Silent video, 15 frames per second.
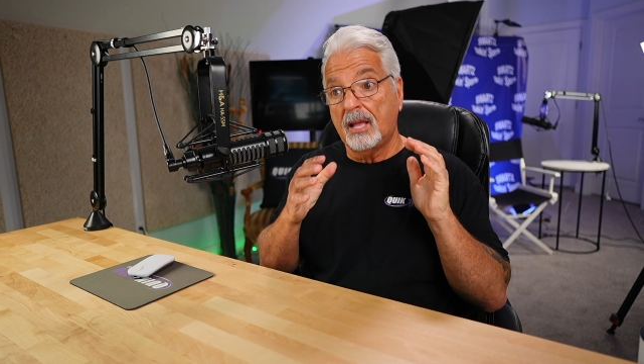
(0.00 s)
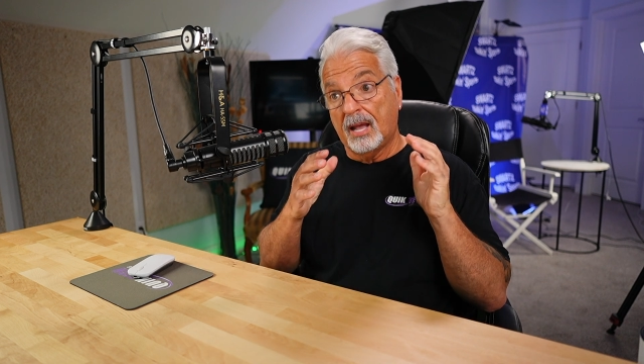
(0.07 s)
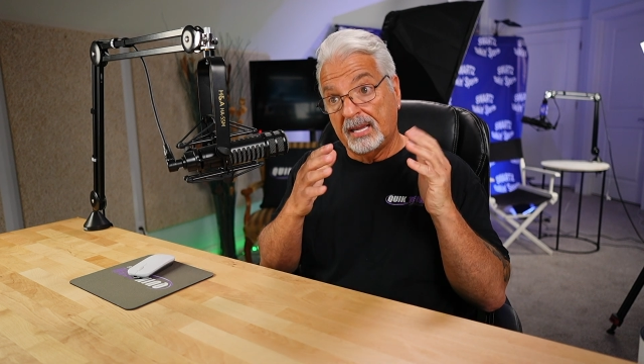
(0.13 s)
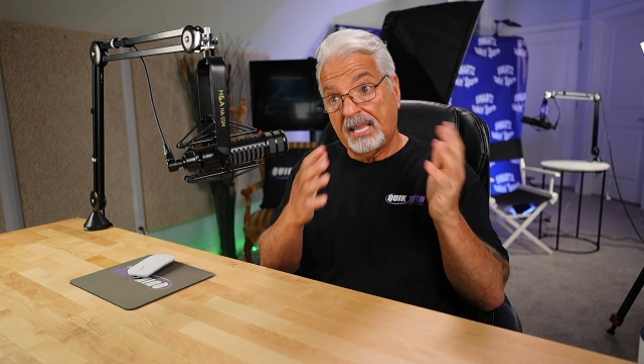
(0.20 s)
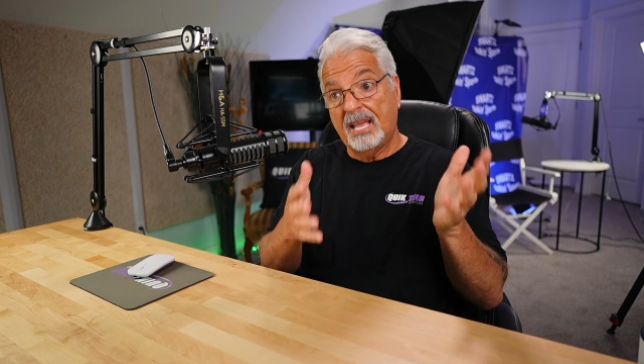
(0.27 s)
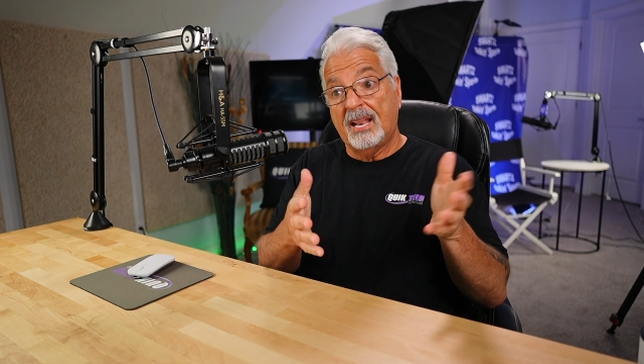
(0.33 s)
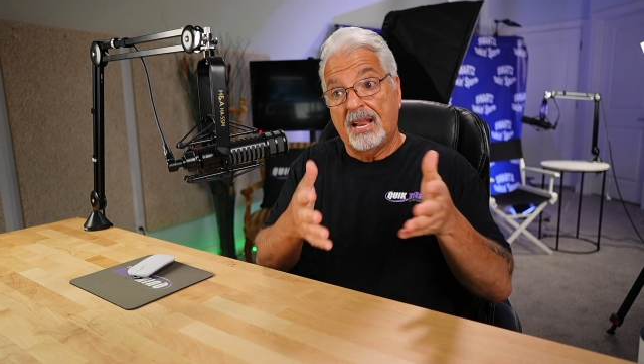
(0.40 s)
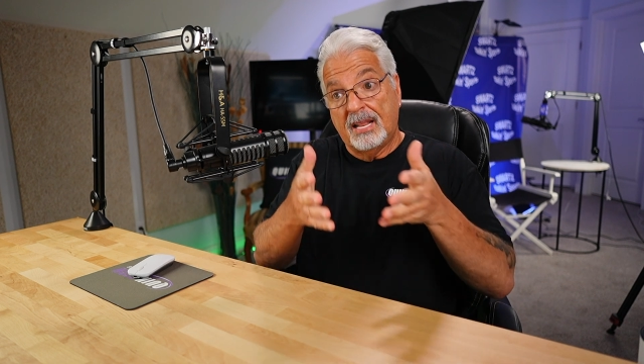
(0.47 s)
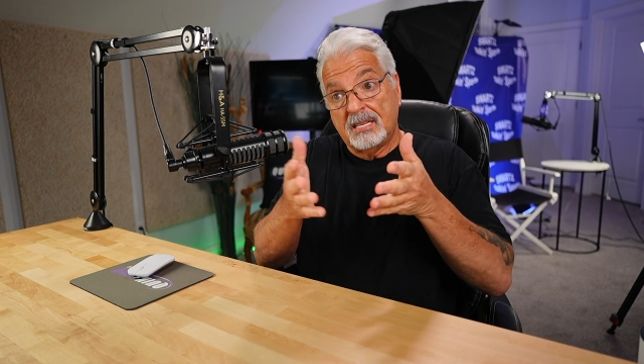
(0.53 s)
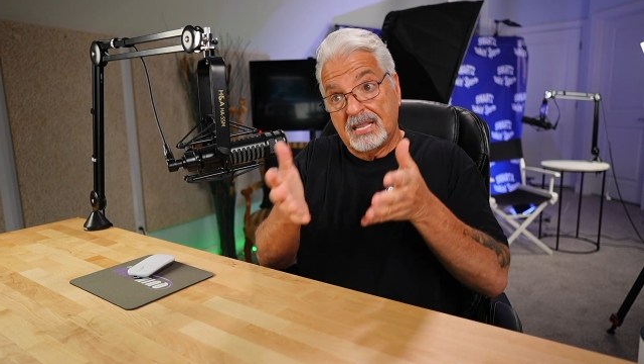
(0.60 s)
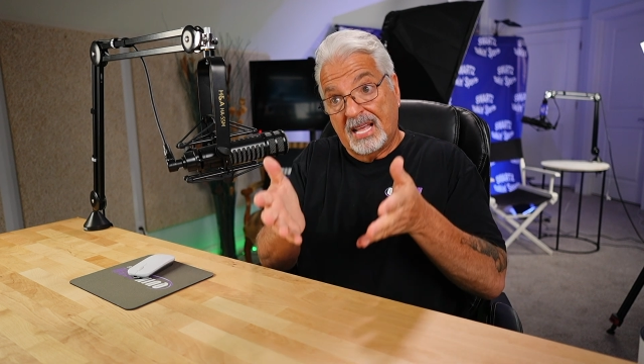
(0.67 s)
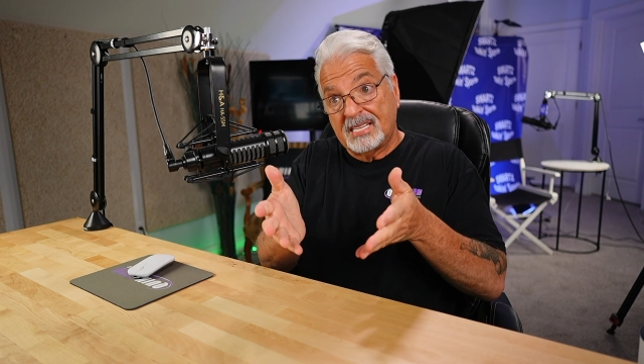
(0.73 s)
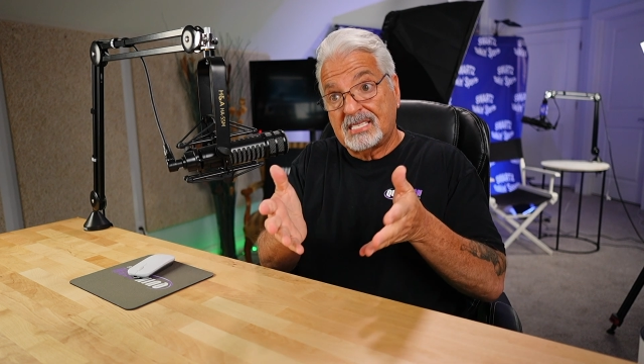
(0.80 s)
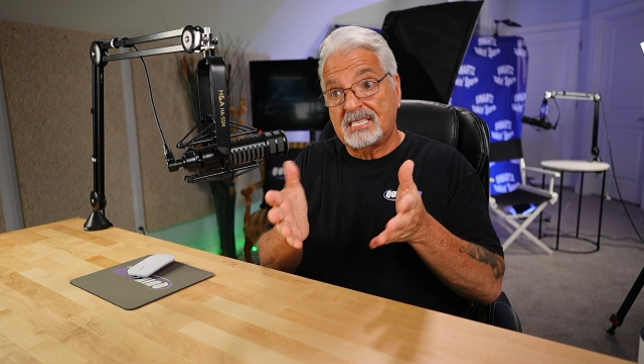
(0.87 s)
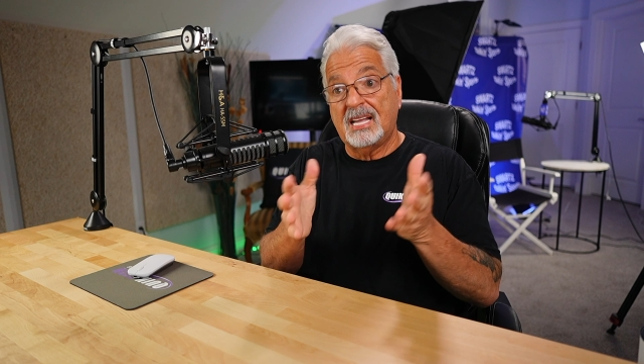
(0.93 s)
Again, and
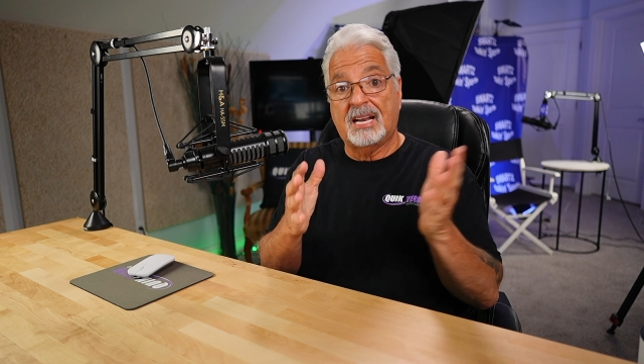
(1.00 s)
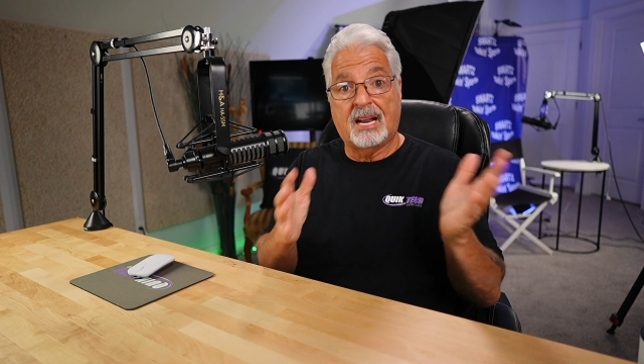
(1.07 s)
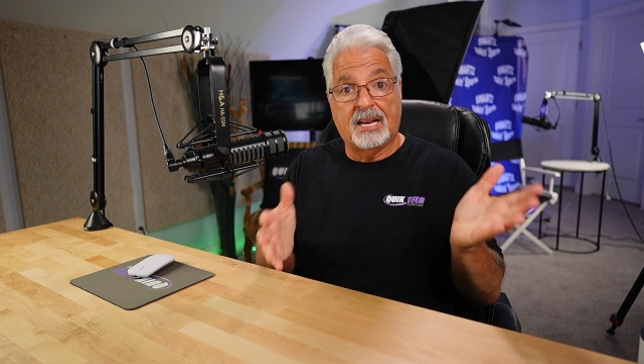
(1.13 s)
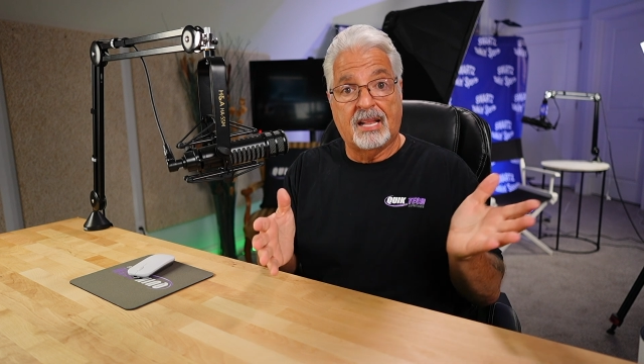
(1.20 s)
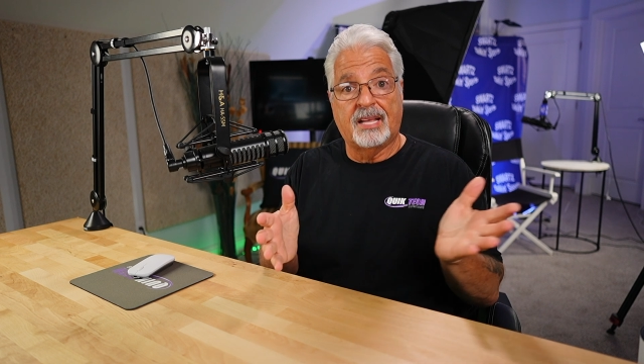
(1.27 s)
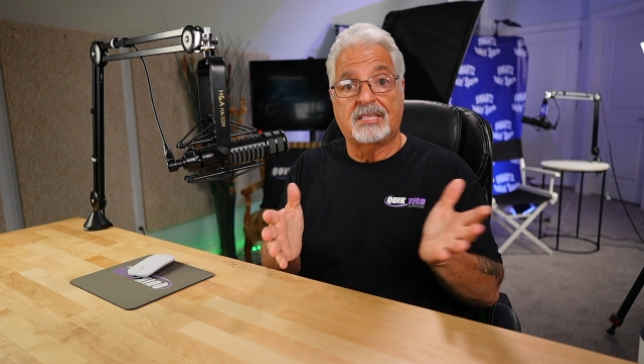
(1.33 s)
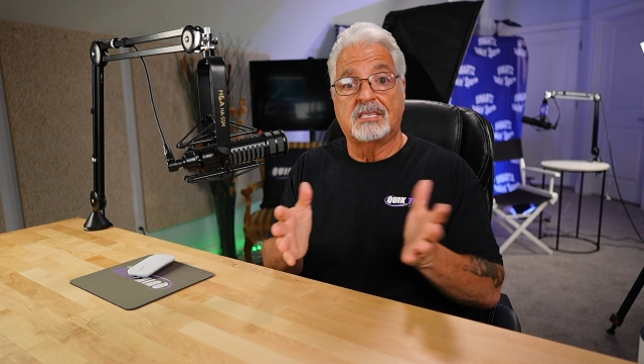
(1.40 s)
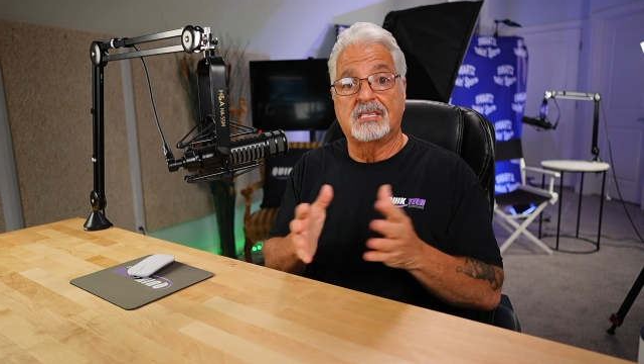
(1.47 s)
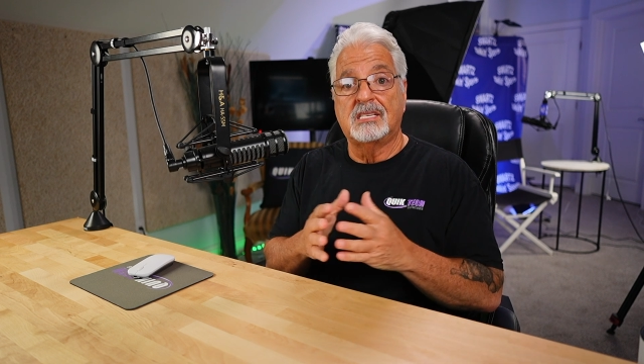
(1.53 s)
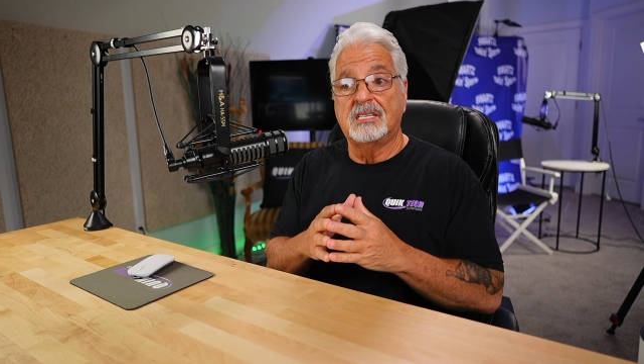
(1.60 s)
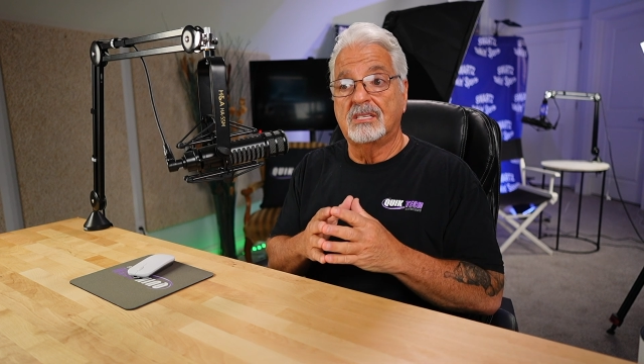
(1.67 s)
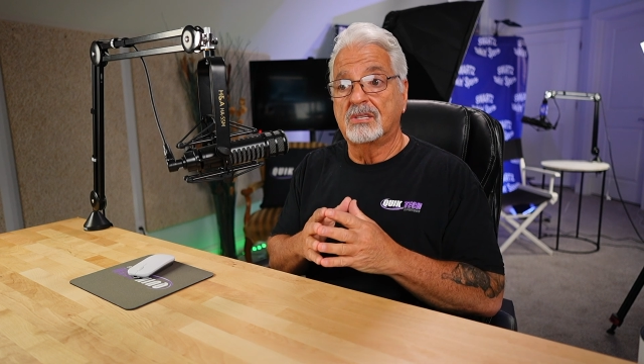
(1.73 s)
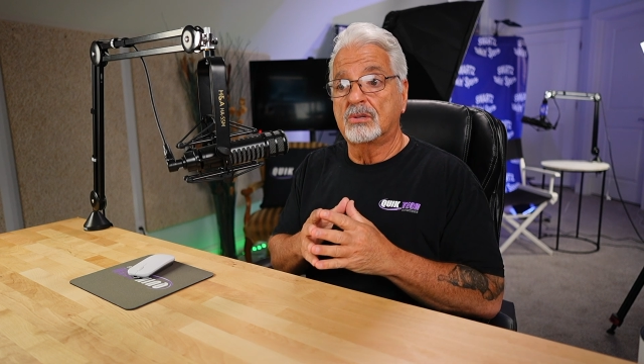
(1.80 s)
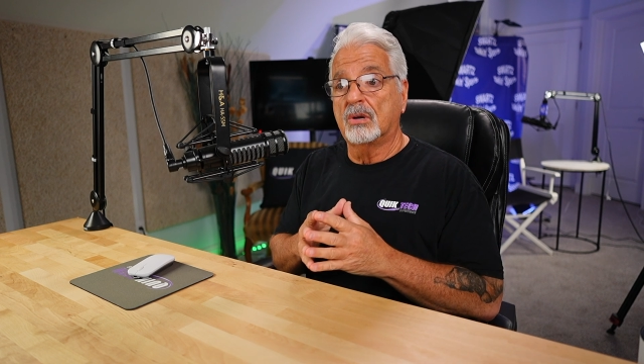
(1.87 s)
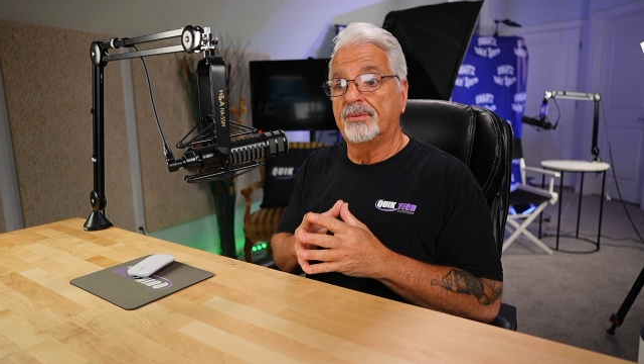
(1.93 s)
that said, I'd like to
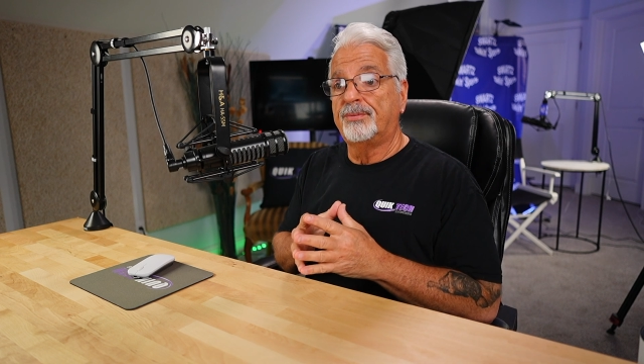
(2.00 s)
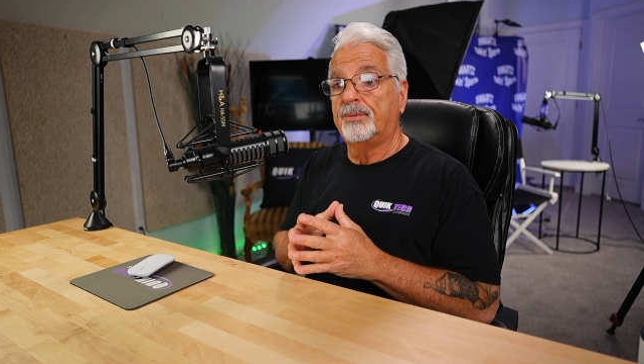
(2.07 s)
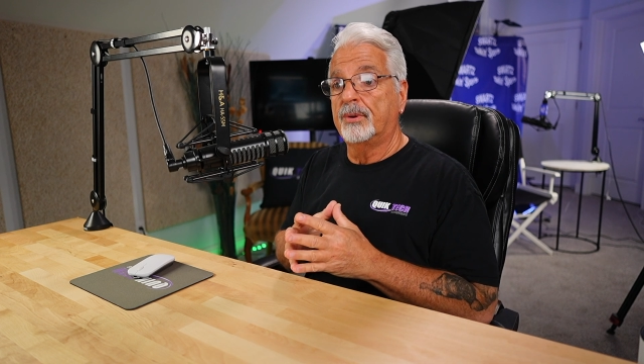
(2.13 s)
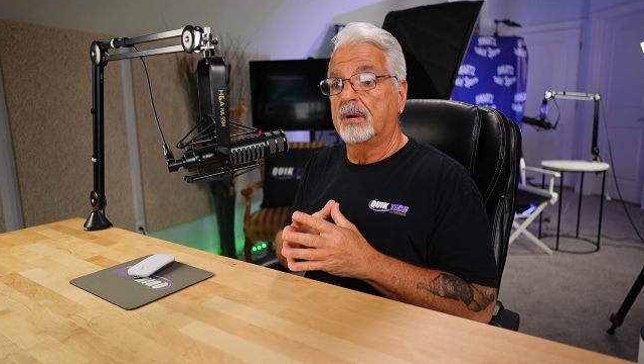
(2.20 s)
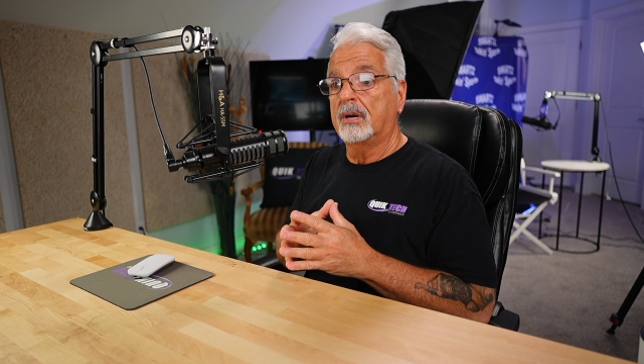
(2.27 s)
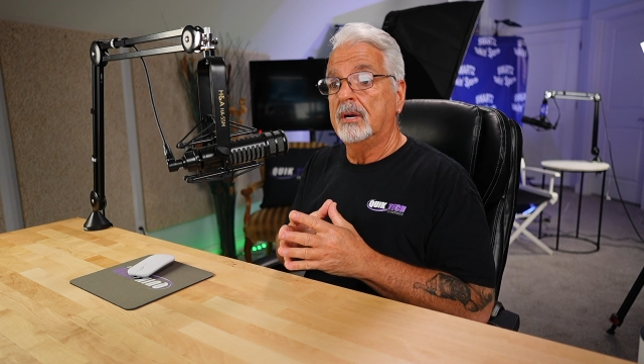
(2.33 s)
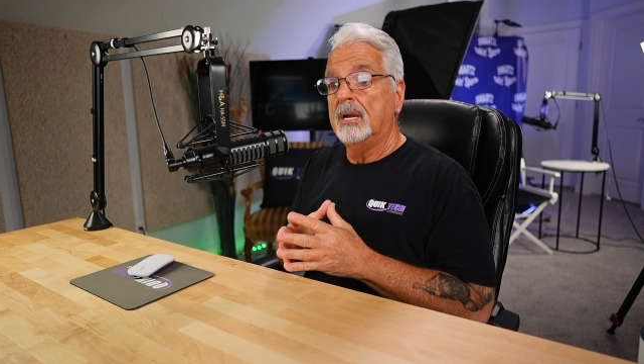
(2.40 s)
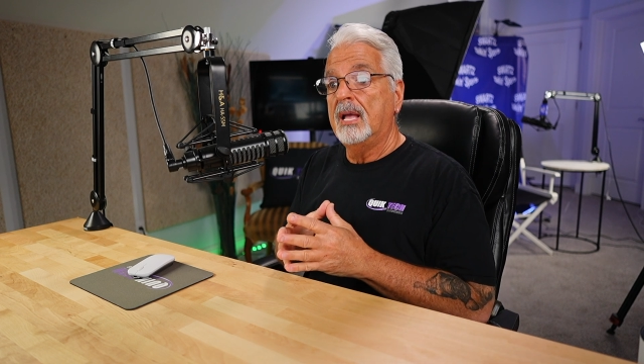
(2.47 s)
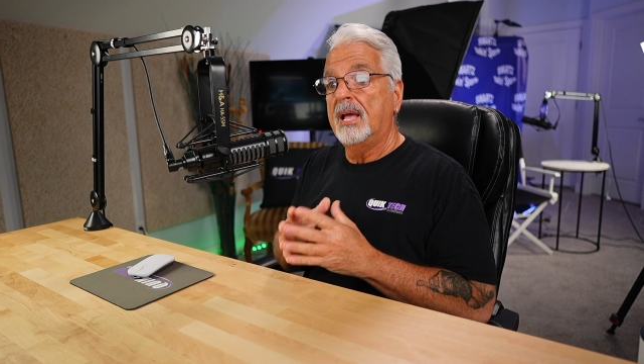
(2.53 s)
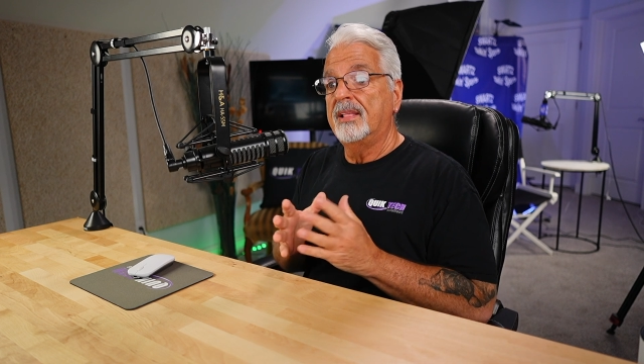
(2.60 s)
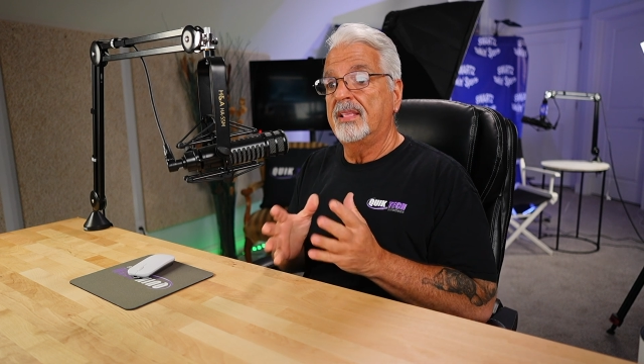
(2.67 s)
see the software